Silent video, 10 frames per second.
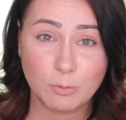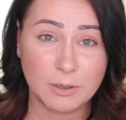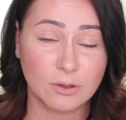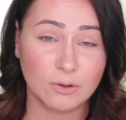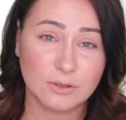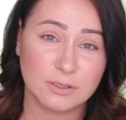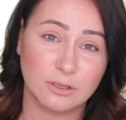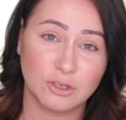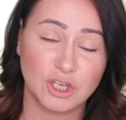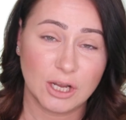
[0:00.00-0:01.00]
because
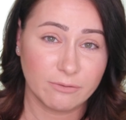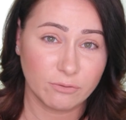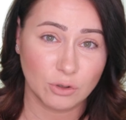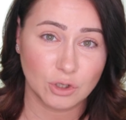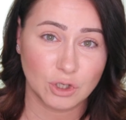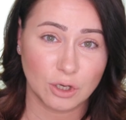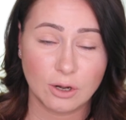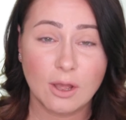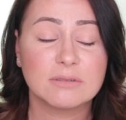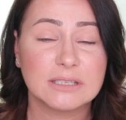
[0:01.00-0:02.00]
the gel
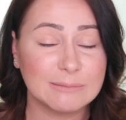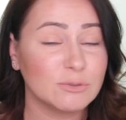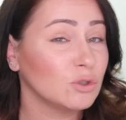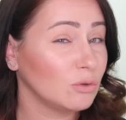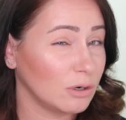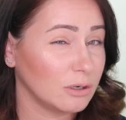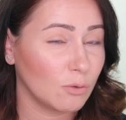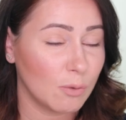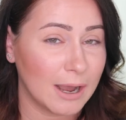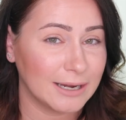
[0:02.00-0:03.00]
version seems to run
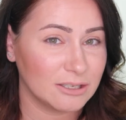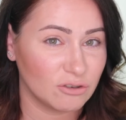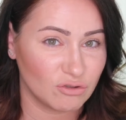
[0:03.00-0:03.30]
quite